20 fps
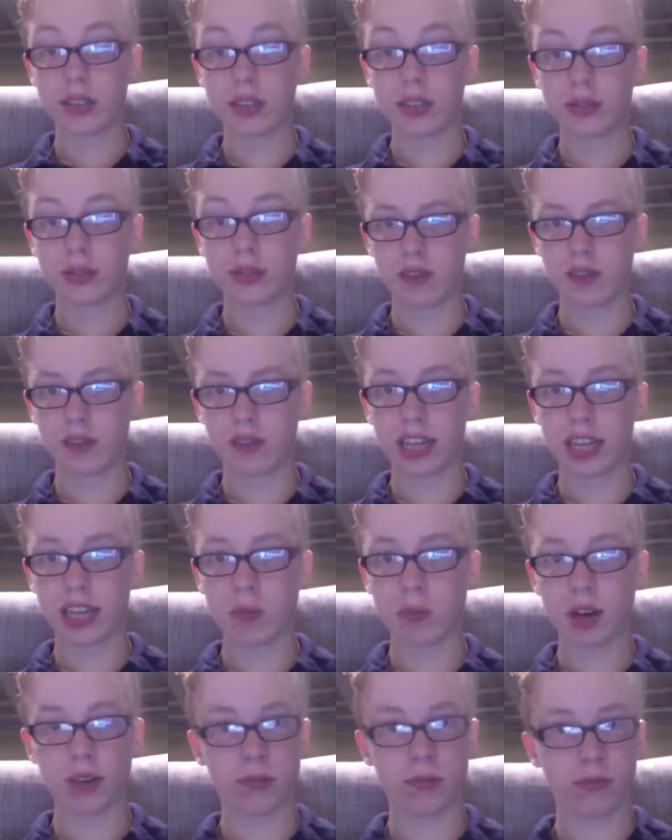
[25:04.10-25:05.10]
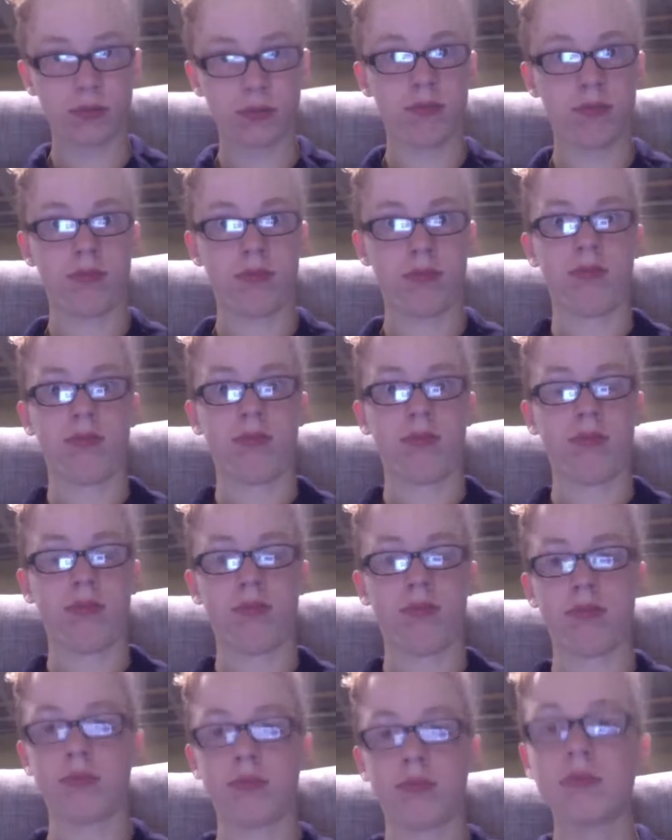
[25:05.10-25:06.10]
Six Flags park?
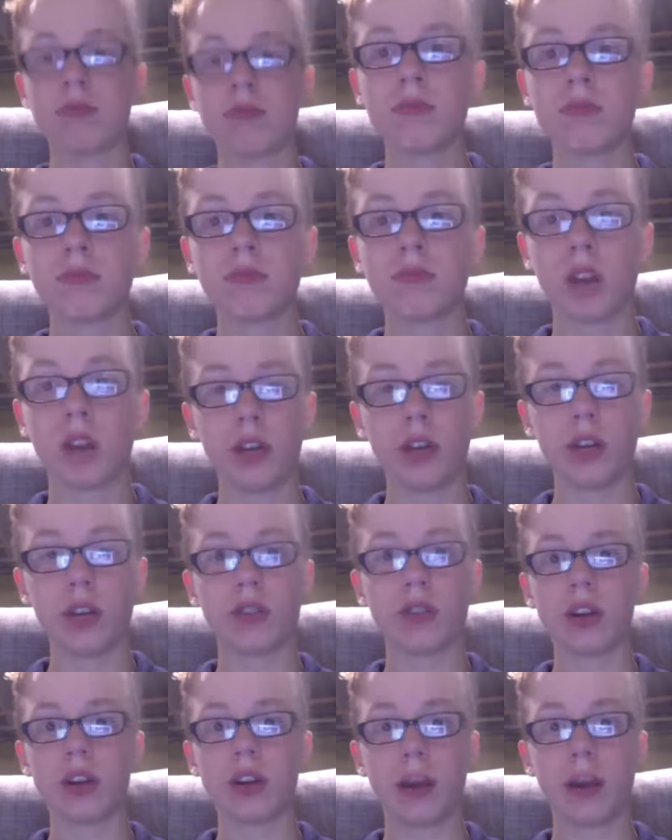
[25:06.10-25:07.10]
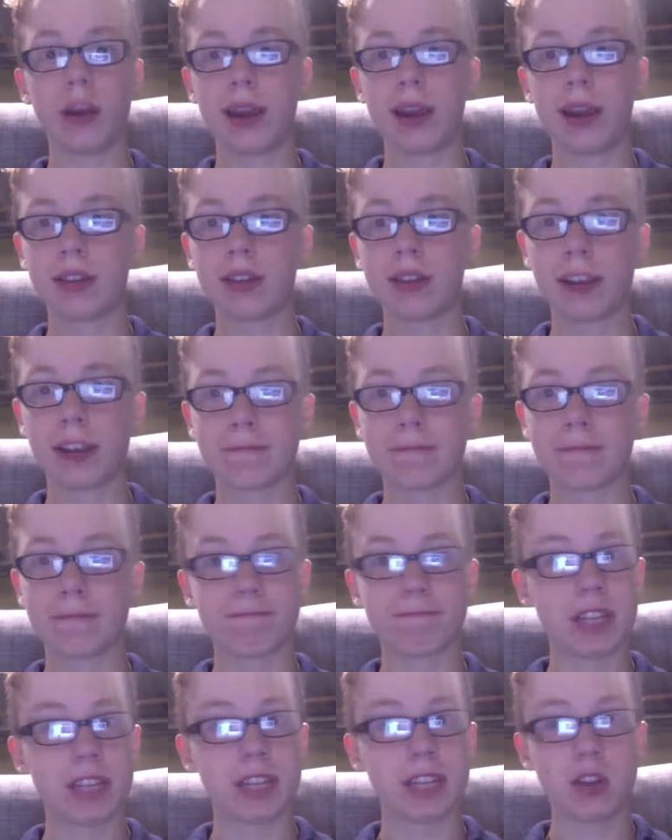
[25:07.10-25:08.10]
Are you sure? I mean, like,
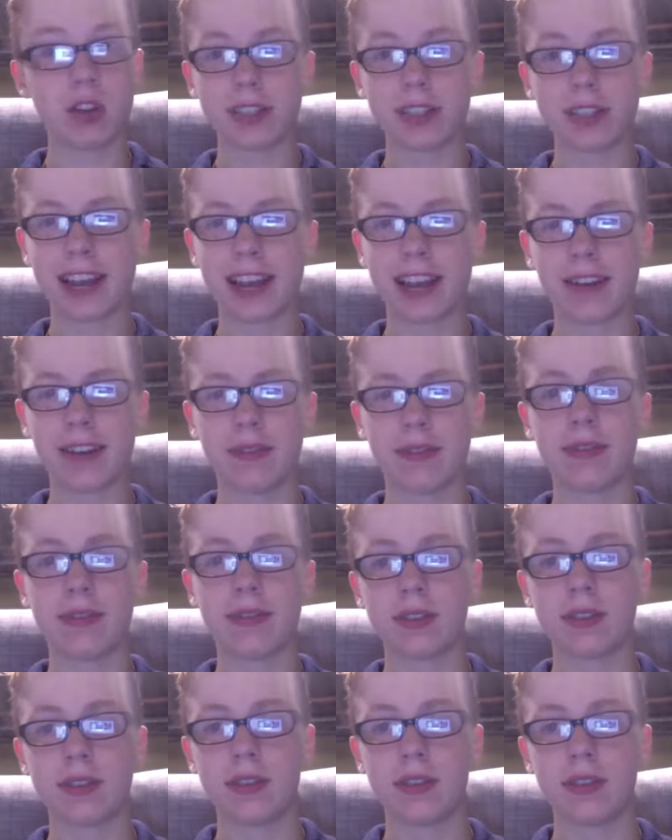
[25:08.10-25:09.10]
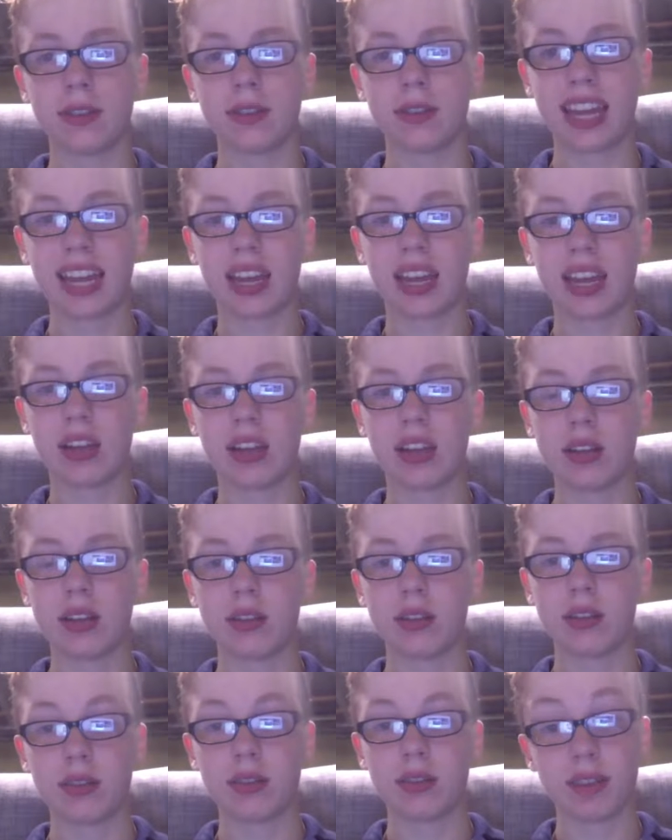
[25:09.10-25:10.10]
it looks kind of
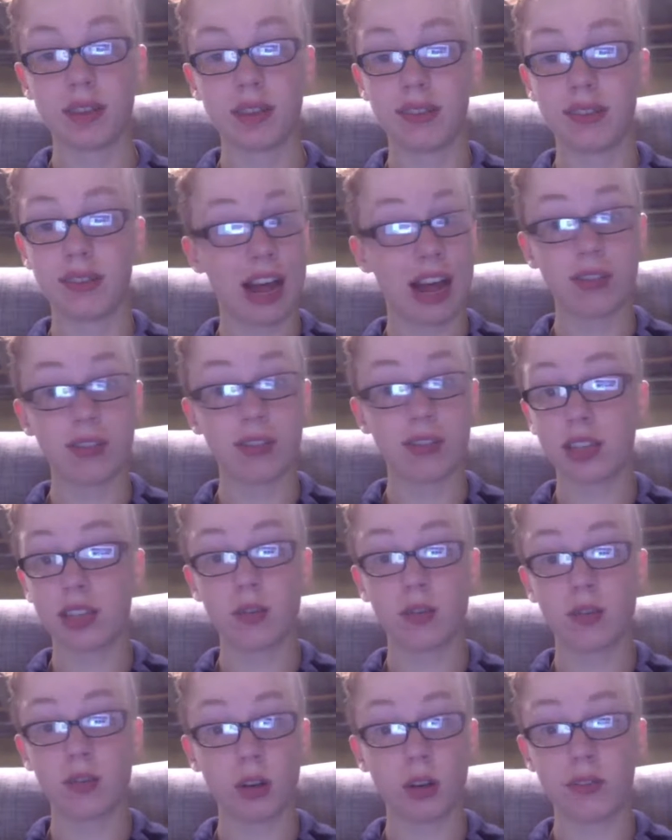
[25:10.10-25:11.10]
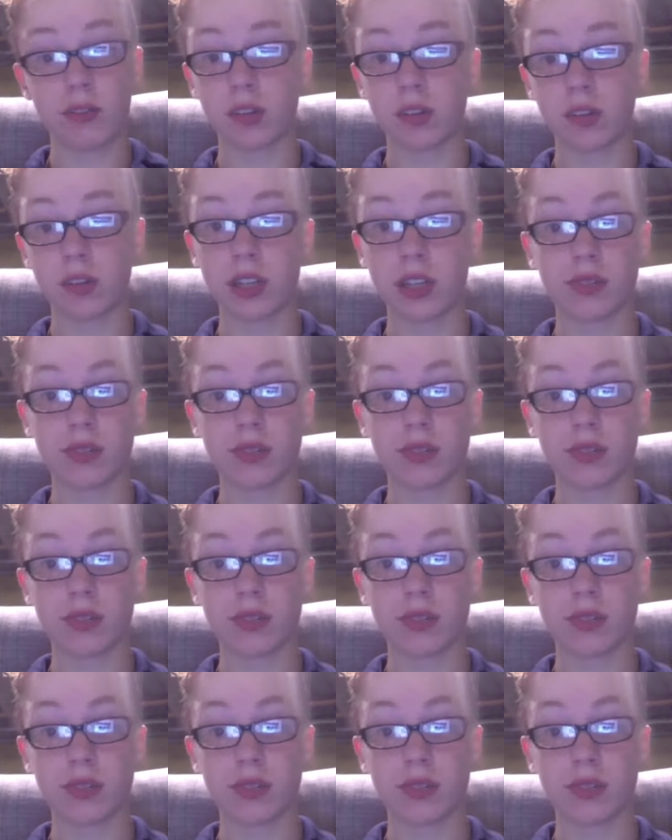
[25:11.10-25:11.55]
but I'll take your word for it.